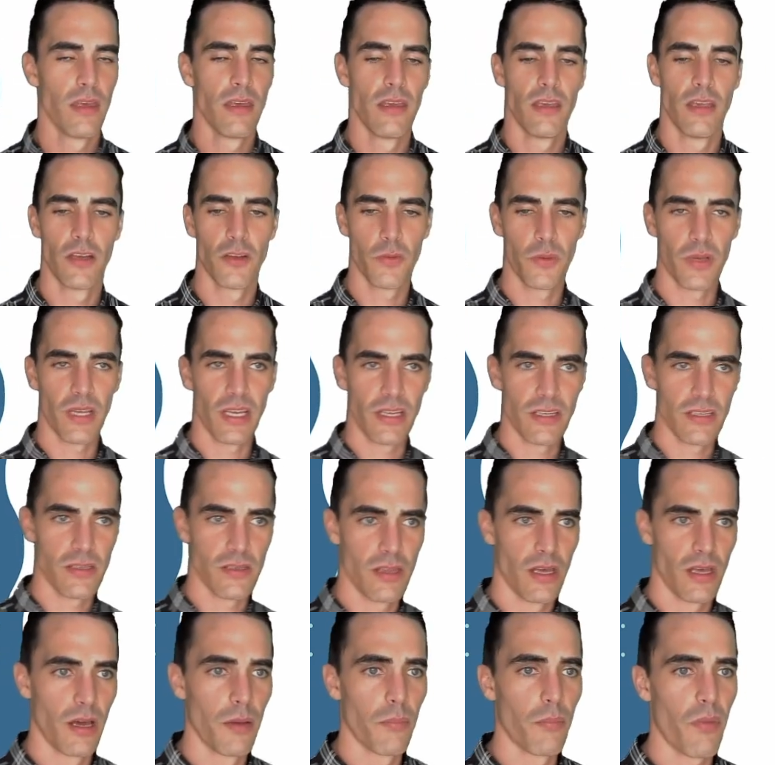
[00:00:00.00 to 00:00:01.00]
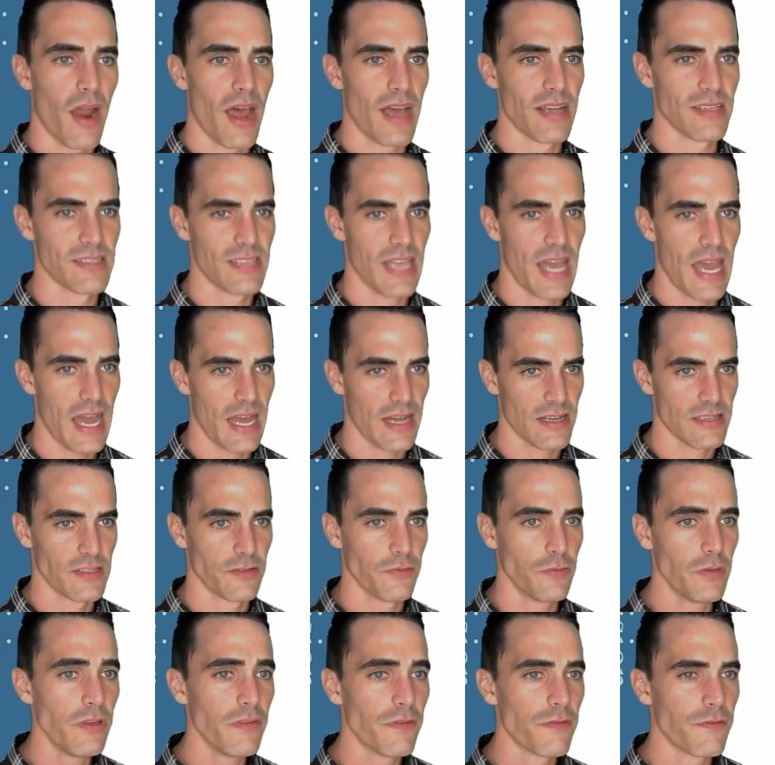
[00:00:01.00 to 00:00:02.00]
Here's where we get into the brass tacks. If
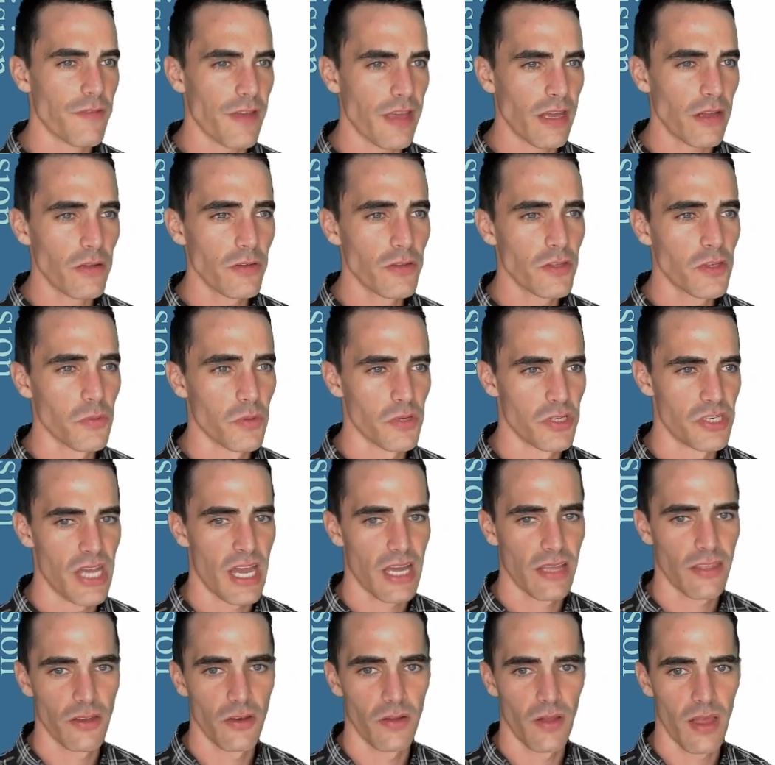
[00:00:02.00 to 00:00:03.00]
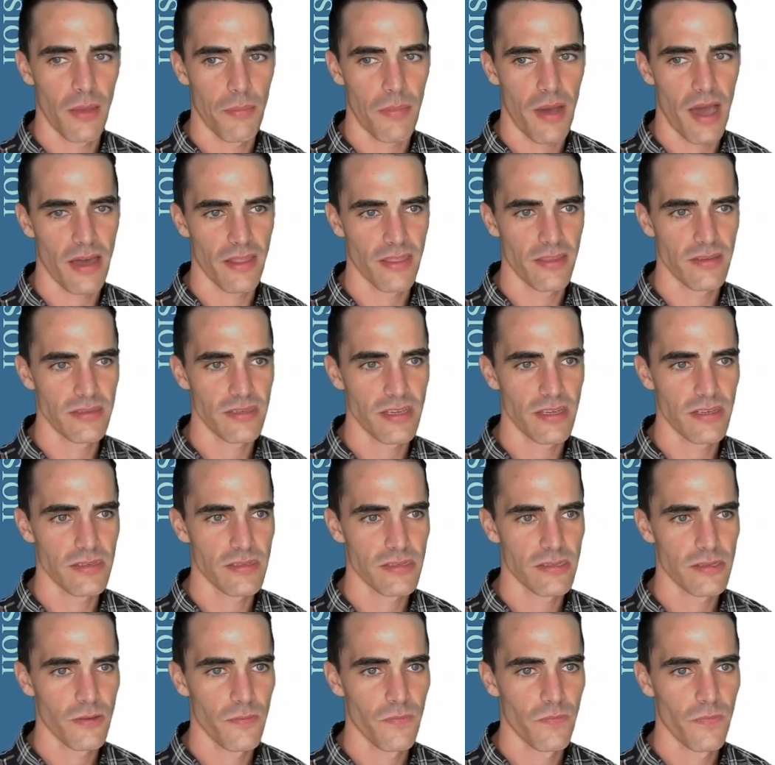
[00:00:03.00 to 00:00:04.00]
we failed to reject the null
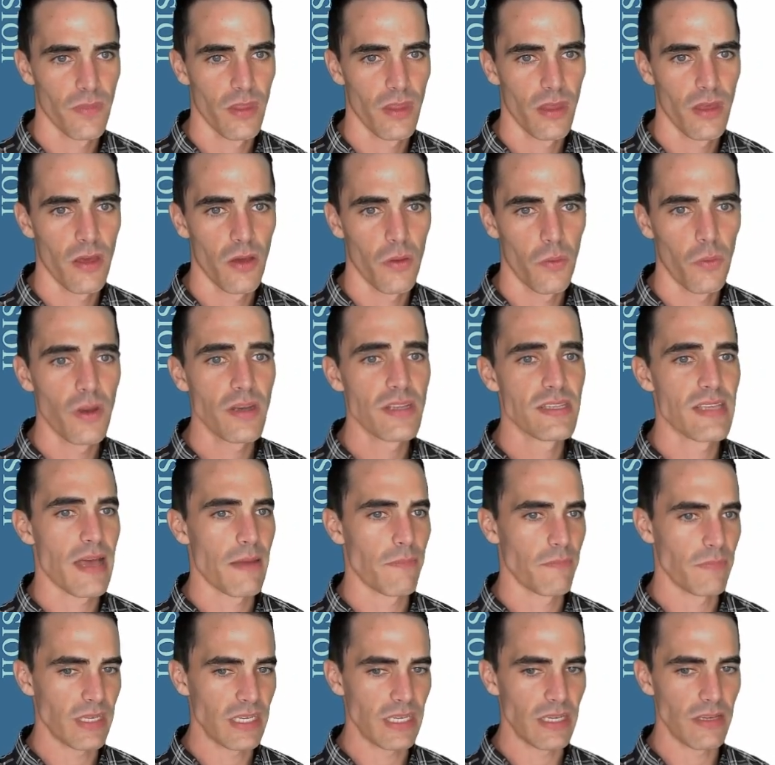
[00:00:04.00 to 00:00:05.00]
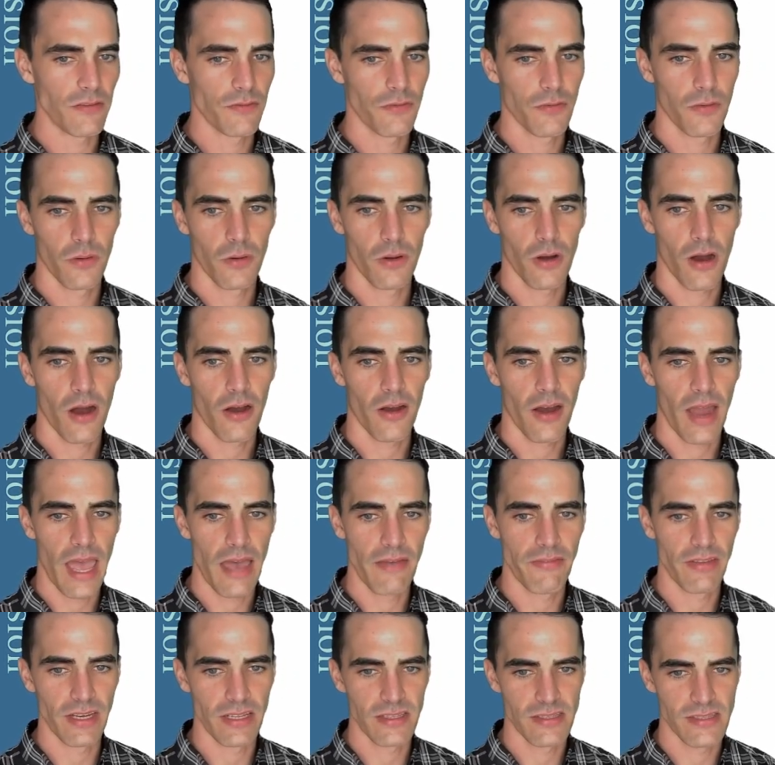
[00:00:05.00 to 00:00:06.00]
hypothesis, what does that mean for our
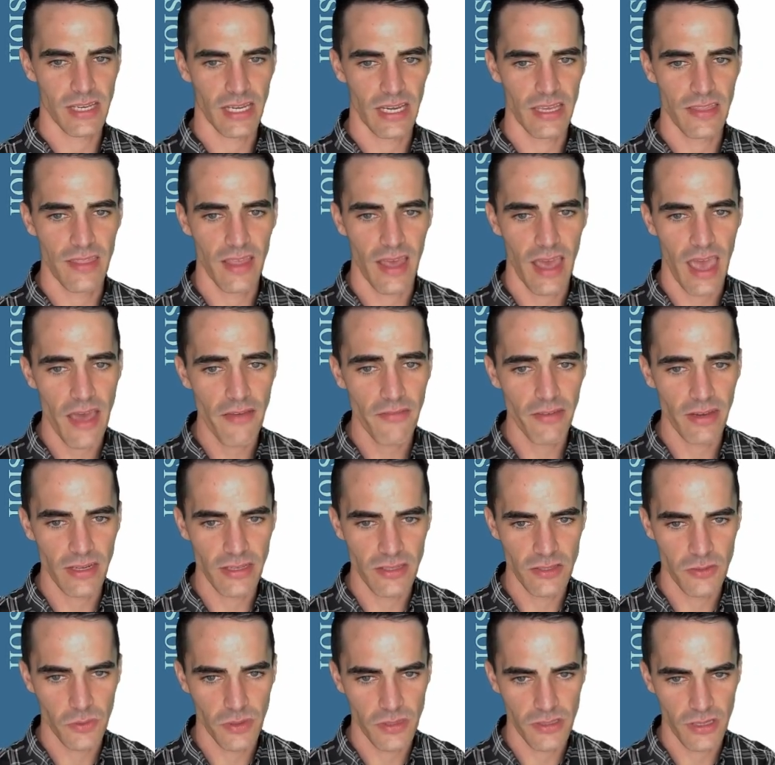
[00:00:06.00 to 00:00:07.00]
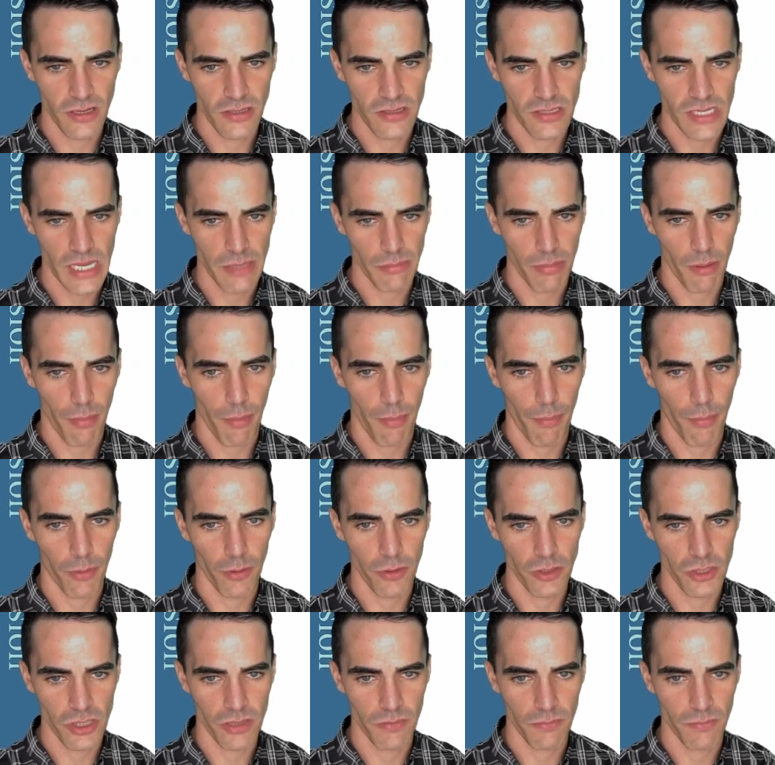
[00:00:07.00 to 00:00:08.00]
evidence? Again, the evidence was our sample
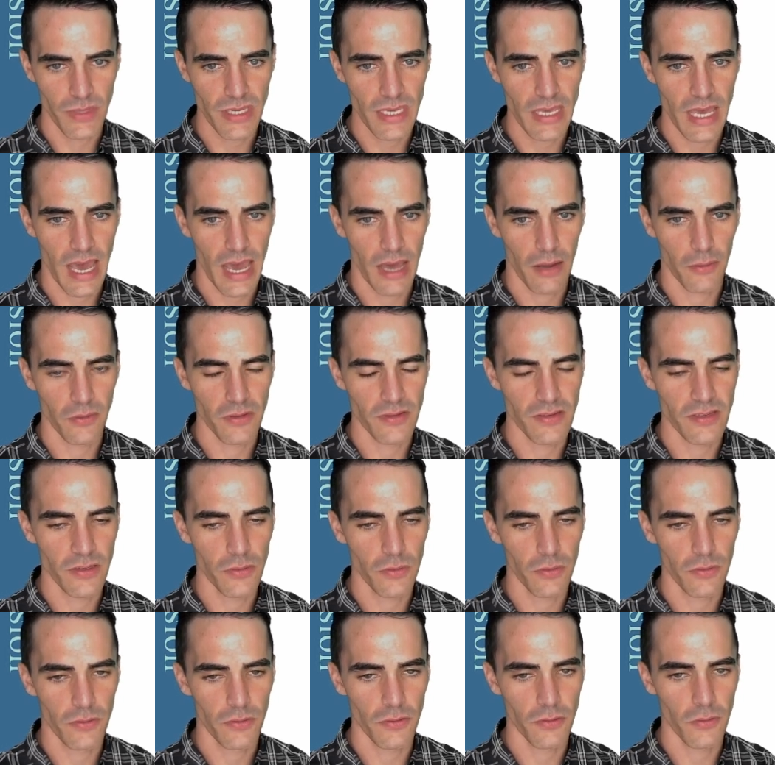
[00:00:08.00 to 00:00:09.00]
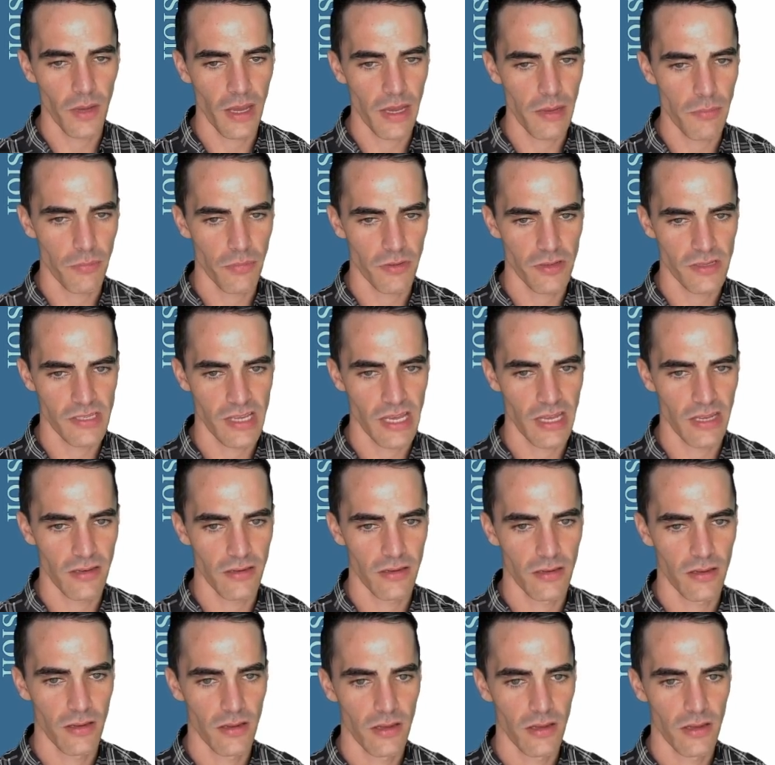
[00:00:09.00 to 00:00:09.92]
proportion, p-hat, was equal to 8%.